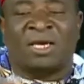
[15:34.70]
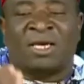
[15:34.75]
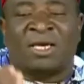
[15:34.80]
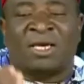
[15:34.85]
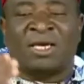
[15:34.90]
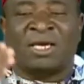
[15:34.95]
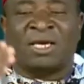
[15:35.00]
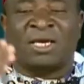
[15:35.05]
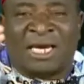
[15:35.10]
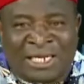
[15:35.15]

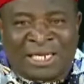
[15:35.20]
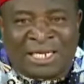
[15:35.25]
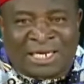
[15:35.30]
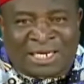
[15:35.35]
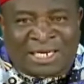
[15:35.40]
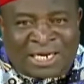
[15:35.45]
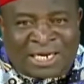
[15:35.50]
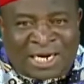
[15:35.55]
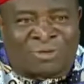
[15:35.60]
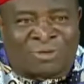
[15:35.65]
any
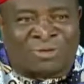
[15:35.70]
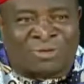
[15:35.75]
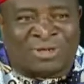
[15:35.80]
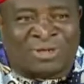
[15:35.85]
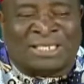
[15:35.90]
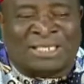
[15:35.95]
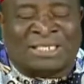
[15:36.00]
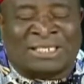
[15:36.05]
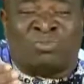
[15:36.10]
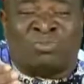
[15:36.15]
crowd that
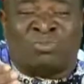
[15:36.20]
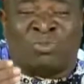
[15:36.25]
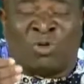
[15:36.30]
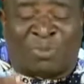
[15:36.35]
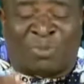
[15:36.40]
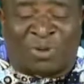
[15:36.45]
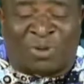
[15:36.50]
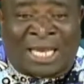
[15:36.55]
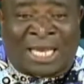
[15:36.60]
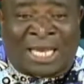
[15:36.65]
is
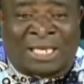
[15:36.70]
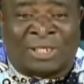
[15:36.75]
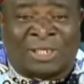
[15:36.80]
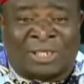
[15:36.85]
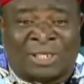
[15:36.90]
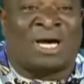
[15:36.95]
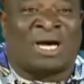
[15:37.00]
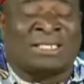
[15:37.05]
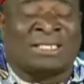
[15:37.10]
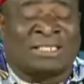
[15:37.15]
mobilized
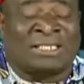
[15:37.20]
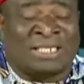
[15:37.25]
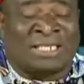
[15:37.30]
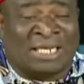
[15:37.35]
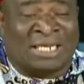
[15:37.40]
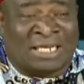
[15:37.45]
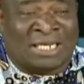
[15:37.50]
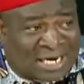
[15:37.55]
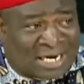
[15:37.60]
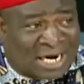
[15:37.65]
to attend
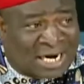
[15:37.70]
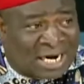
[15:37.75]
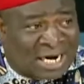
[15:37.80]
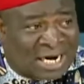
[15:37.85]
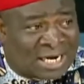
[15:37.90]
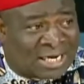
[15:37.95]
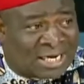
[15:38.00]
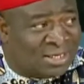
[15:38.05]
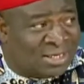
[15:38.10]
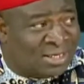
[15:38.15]
the rally
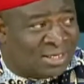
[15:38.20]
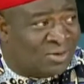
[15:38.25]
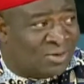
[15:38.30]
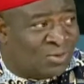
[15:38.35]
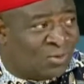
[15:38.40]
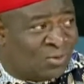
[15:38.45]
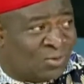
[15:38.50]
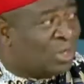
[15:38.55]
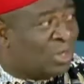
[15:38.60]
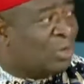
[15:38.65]

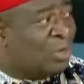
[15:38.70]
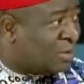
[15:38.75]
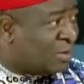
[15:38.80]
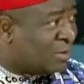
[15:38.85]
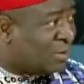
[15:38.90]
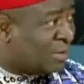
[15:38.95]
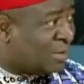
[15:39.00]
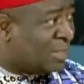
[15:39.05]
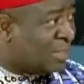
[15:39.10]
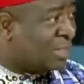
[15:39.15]

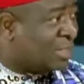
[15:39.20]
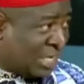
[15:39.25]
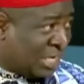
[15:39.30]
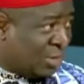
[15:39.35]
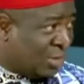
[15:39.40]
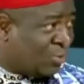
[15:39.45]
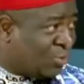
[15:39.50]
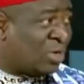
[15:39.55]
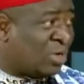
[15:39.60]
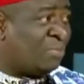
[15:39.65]
can
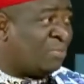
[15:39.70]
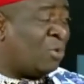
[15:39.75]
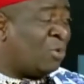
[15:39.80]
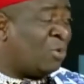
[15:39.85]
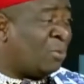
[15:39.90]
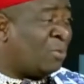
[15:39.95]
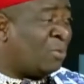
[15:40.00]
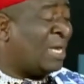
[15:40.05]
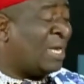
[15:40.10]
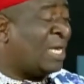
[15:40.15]
equally be
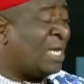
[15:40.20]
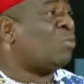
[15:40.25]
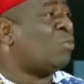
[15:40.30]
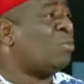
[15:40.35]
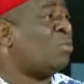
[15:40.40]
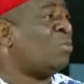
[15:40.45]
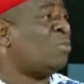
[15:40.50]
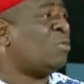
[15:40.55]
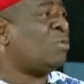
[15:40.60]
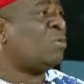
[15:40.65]
mobilized to
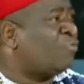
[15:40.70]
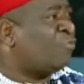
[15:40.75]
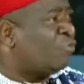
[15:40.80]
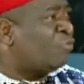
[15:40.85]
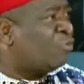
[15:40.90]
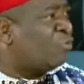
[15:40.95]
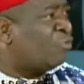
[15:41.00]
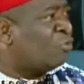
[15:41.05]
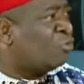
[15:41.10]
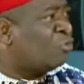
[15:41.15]

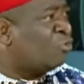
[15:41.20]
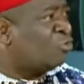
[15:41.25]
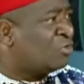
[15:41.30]
vote.